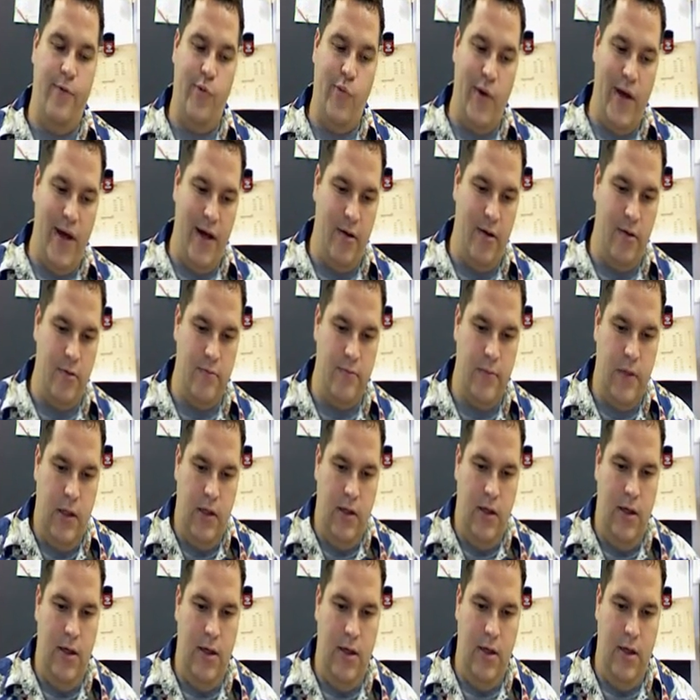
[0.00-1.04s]
Well,
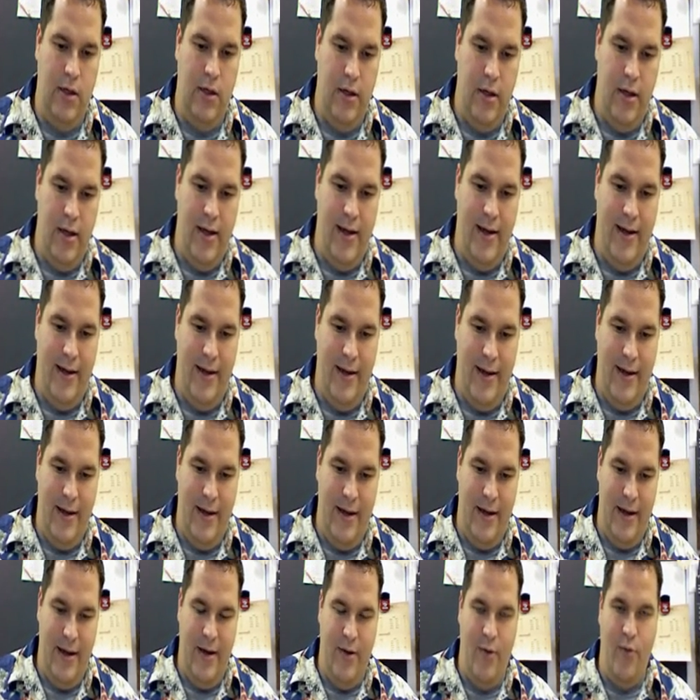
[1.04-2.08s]

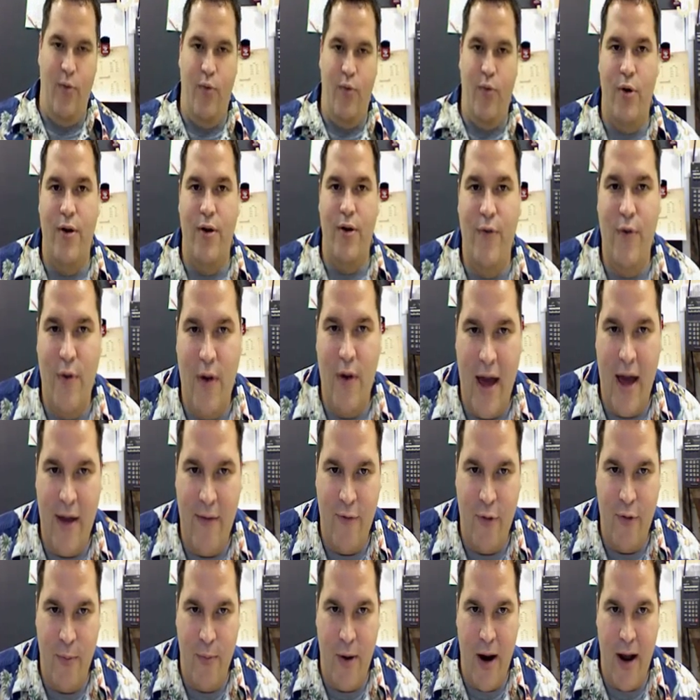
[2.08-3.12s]
what have you had
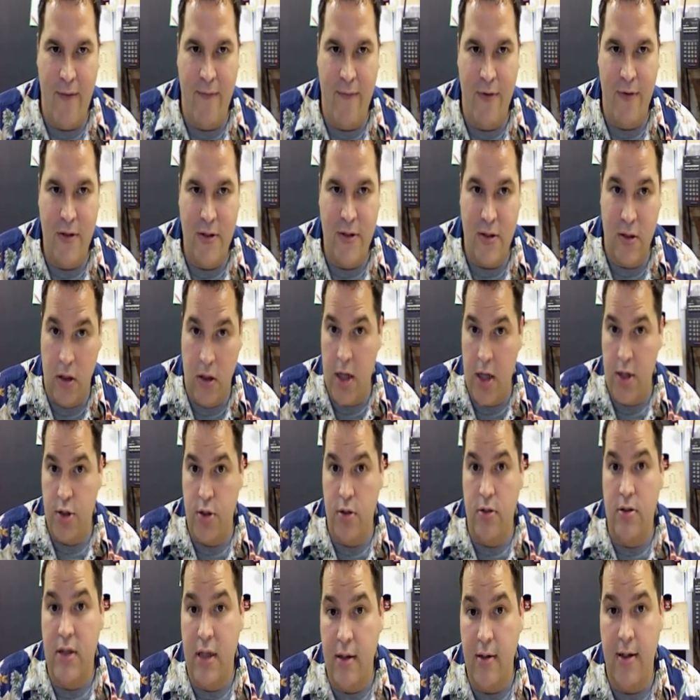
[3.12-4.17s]
for breakfast, lunch, or
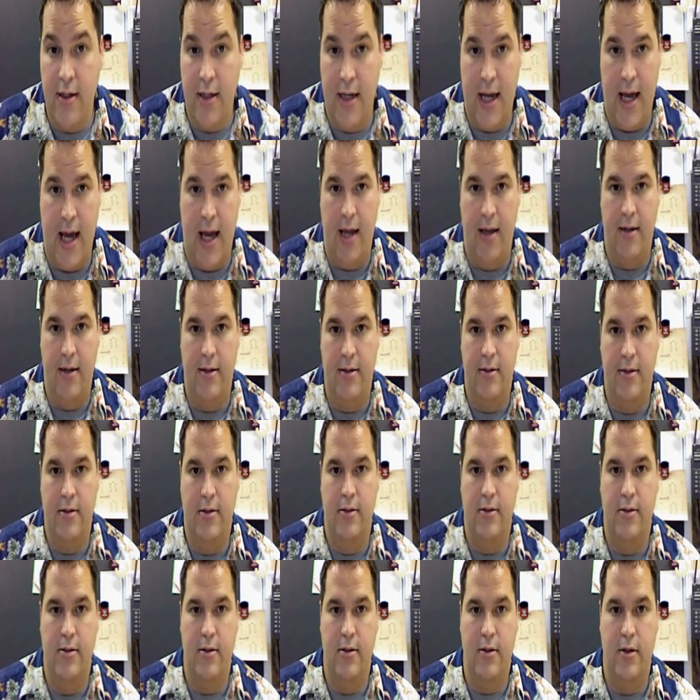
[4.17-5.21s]
dinner today?
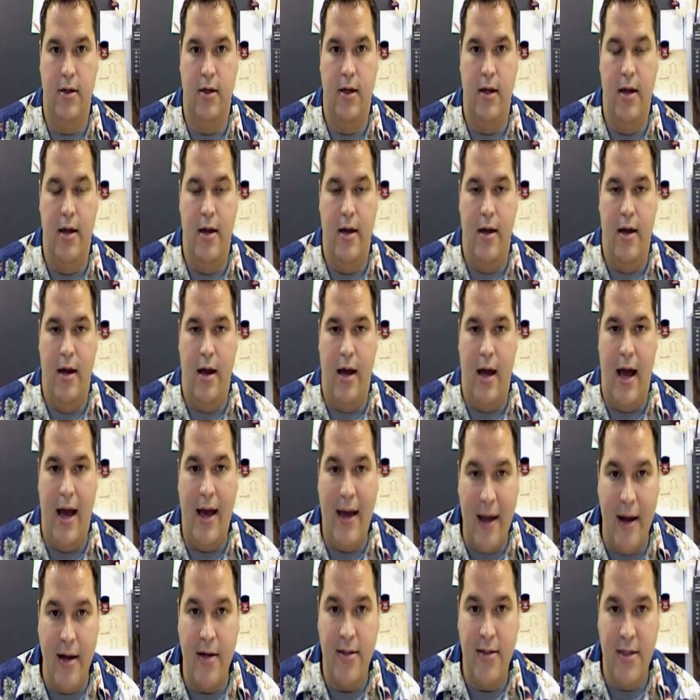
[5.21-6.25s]
I
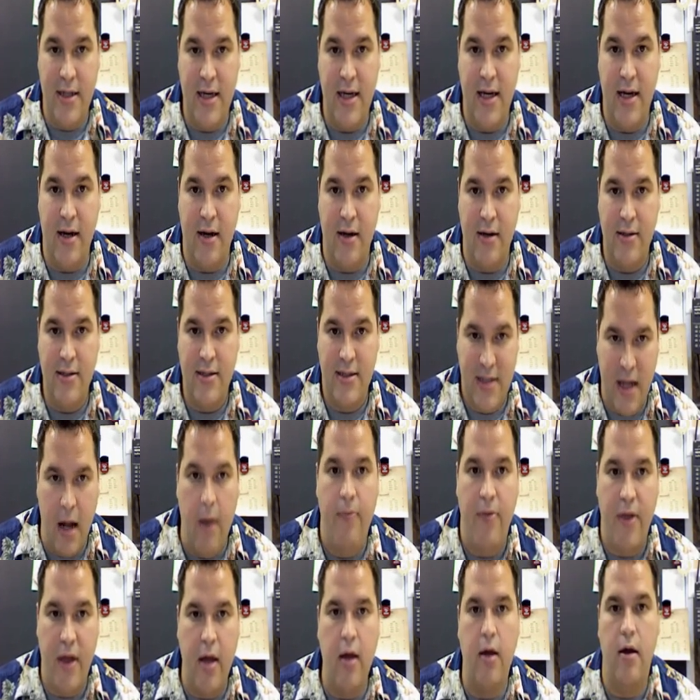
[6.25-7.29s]
guarantee you
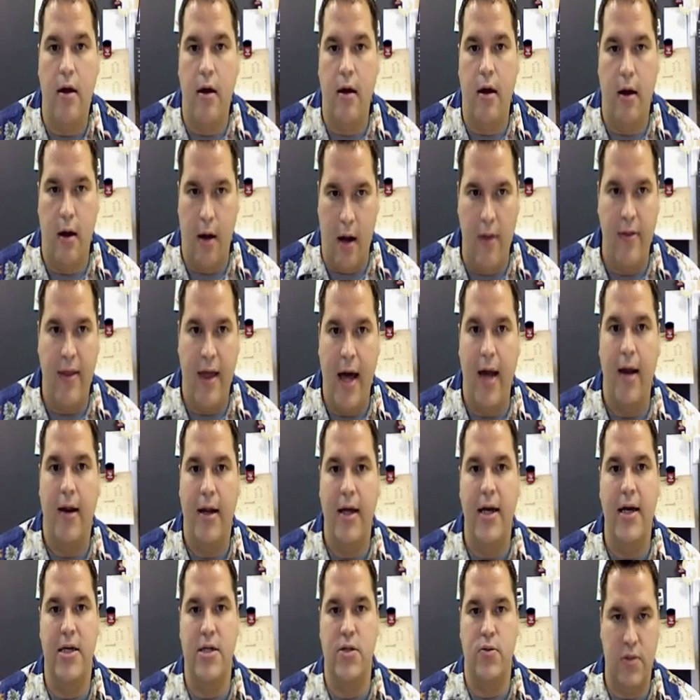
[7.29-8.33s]
something on that
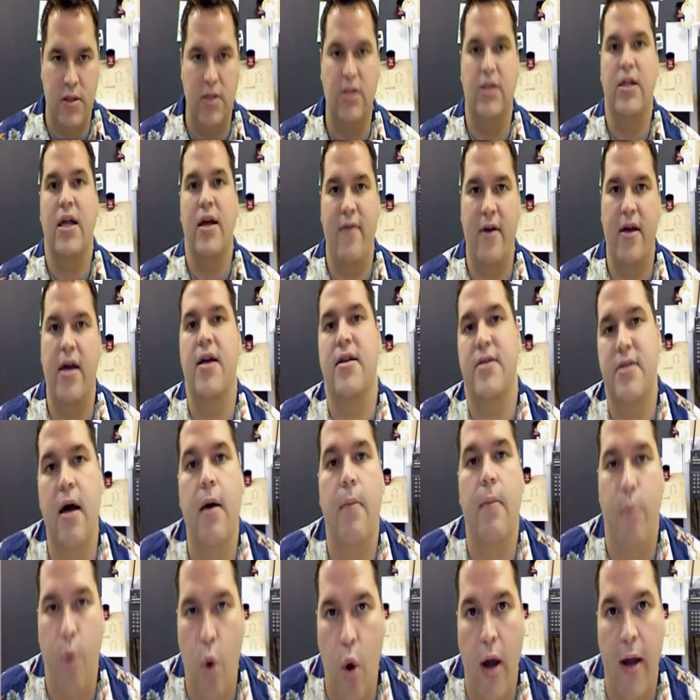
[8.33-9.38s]
list was living at
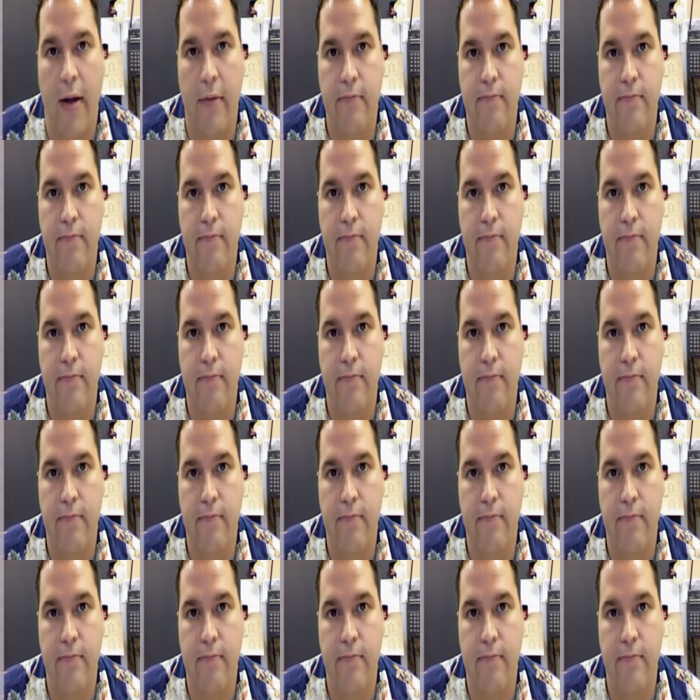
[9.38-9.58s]
some point.